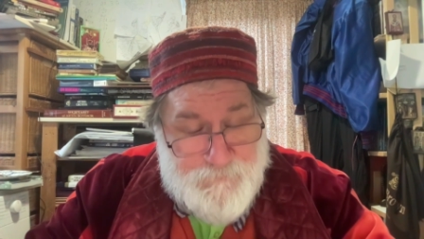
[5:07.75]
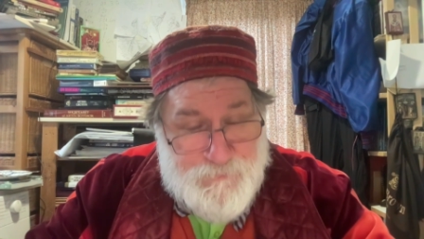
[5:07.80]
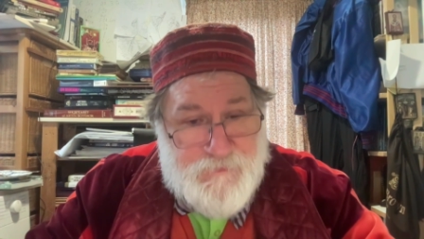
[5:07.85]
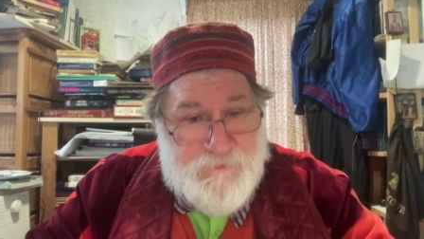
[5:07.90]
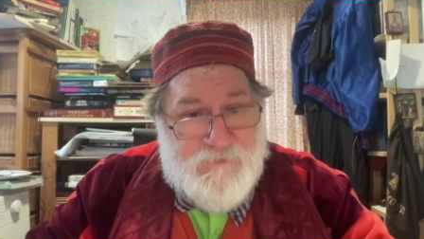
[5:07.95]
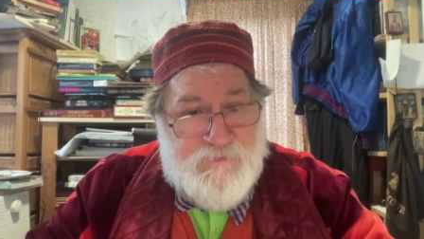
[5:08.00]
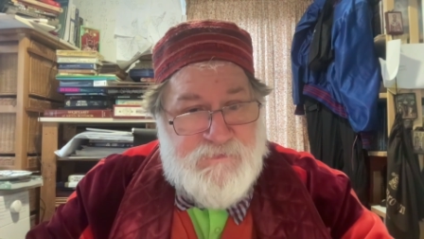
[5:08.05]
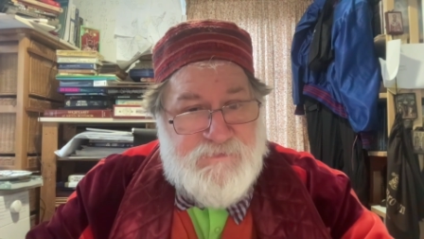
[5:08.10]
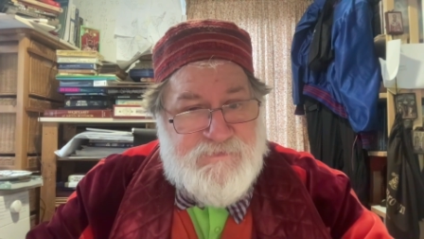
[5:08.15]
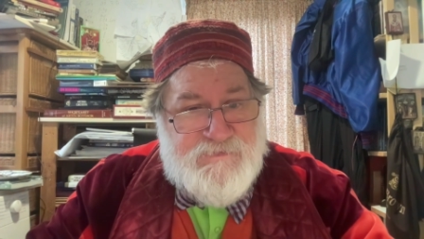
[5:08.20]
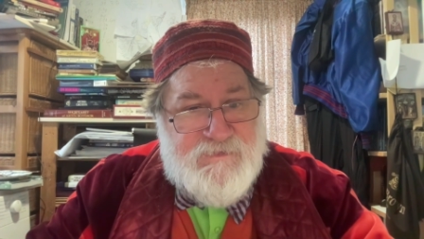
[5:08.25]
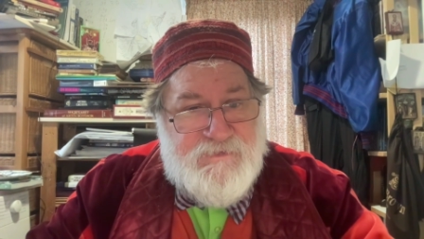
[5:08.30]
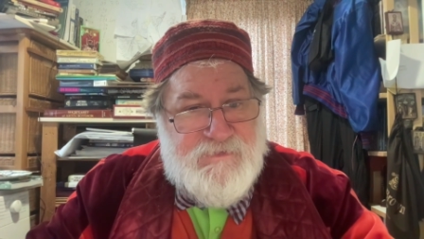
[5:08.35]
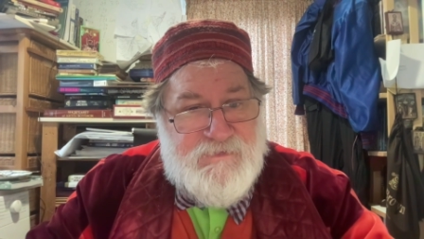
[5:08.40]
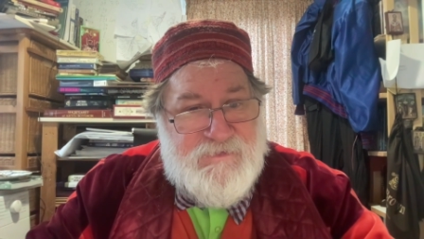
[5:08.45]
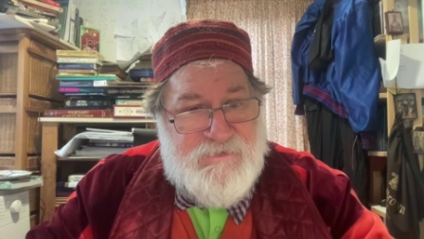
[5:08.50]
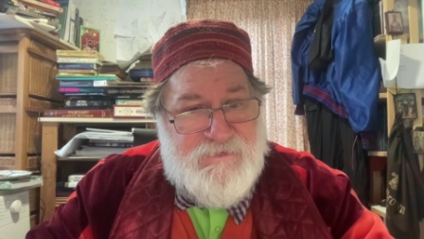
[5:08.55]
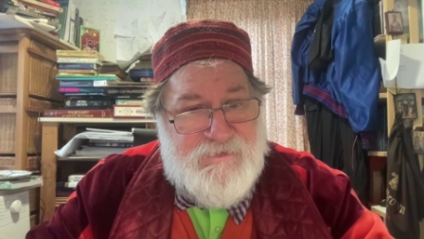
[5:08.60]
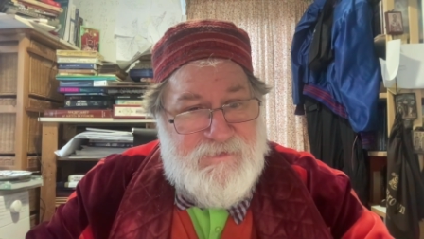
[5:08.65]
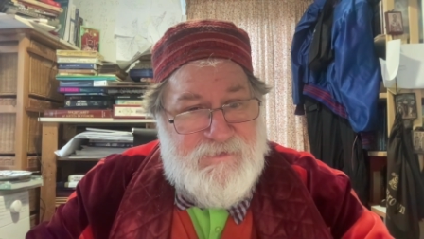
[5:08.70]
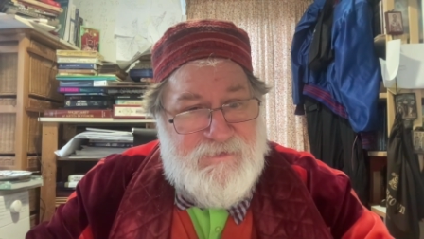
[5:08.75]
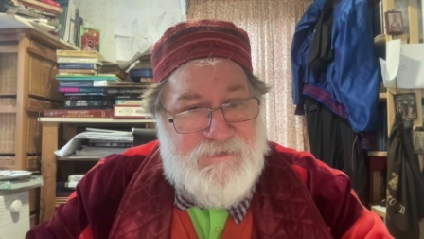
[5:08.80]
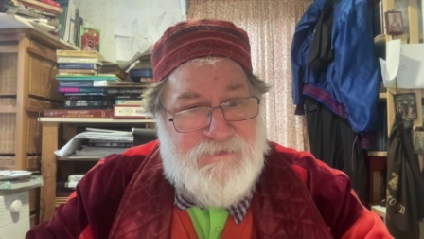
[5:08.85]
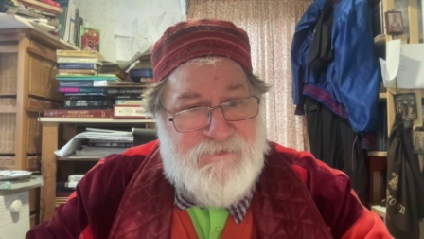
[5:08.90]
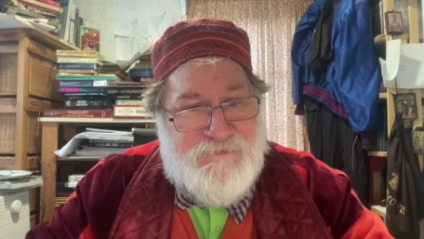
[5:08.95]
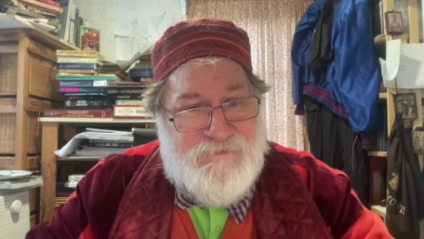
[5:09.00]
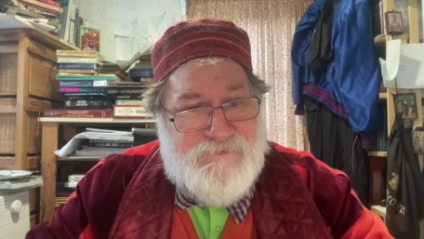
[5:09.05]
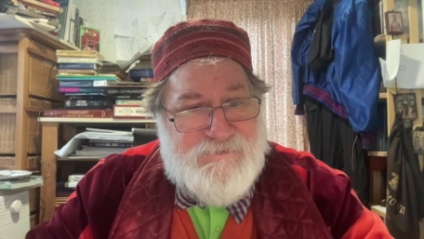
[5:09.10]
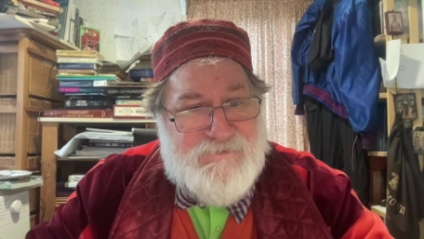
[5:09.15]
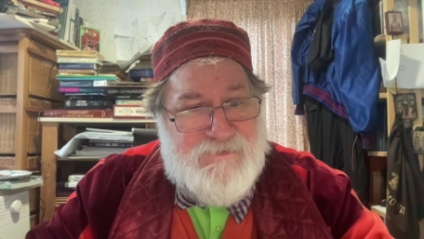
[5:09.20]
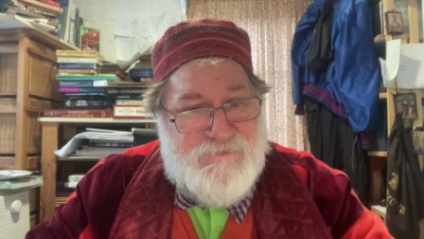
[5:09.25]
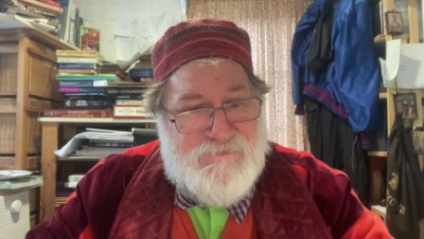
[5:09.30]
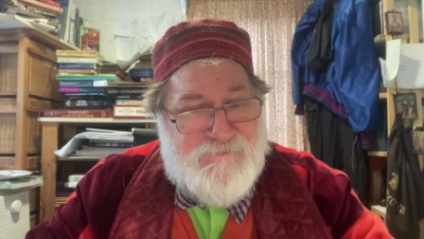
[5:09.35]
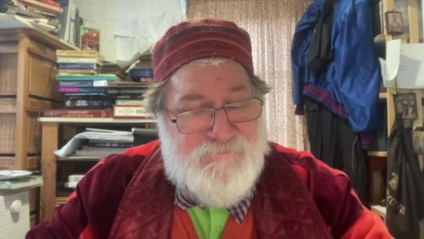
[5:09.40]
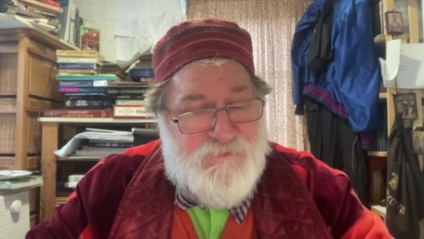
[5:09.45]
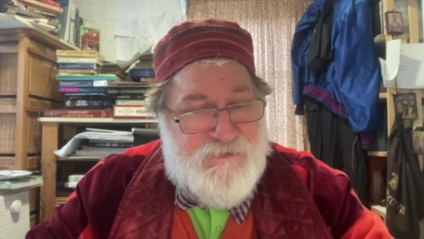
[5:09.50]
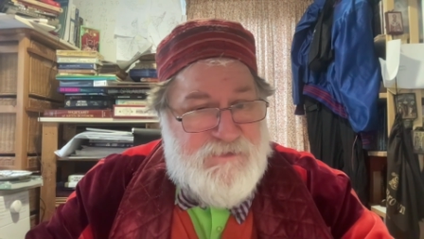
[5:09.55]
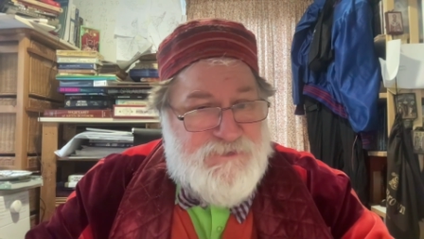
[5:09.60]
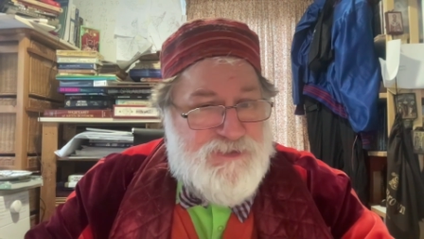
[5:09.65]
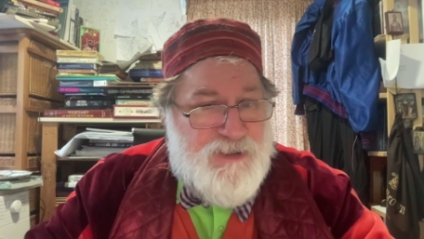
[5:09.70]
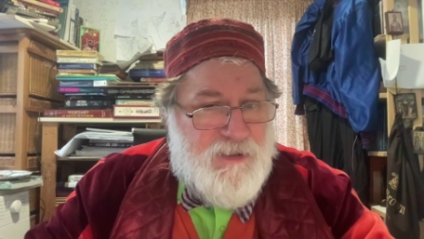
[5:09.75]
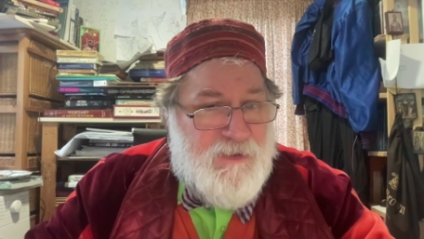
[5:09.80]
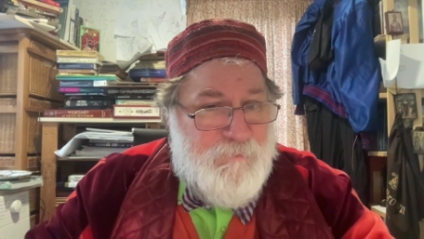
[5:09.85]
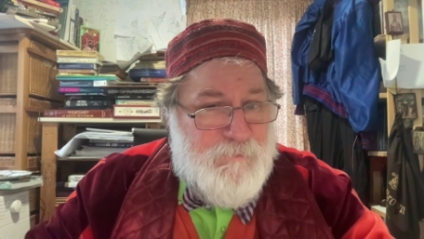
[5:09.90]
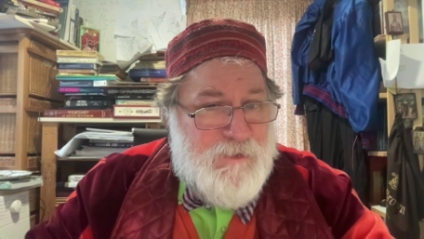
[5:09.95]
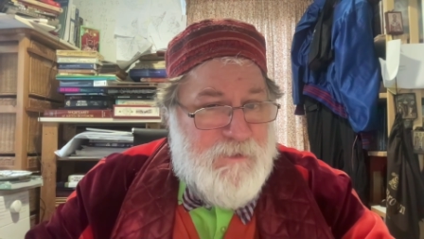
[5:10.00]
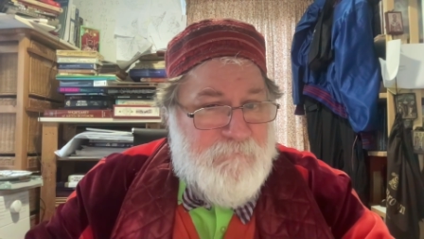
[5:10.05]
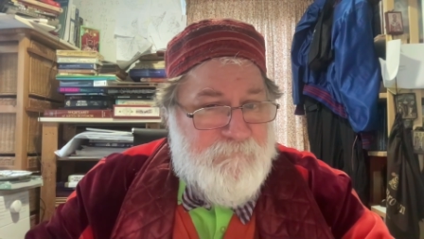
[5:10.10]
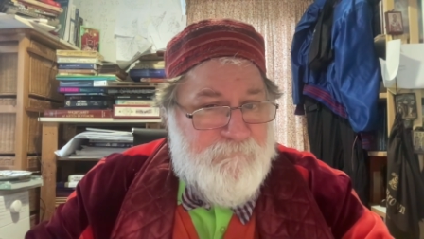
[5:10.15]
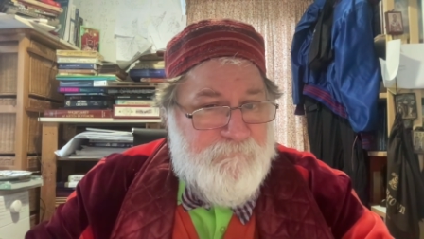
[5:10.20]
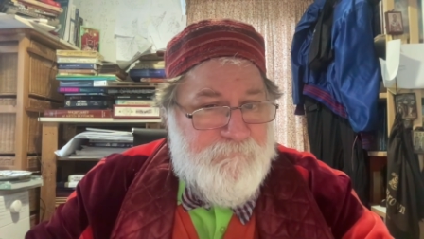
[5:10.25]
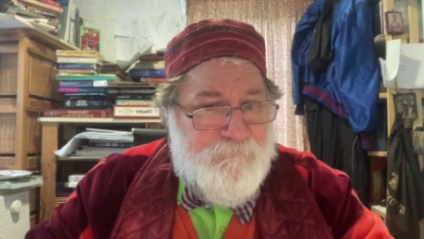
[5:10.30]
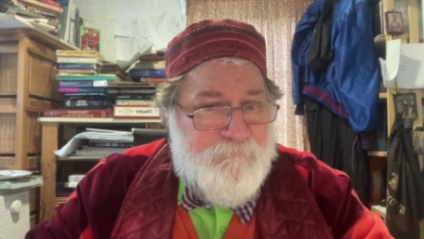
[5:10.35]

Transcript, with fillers: peers is is a very charming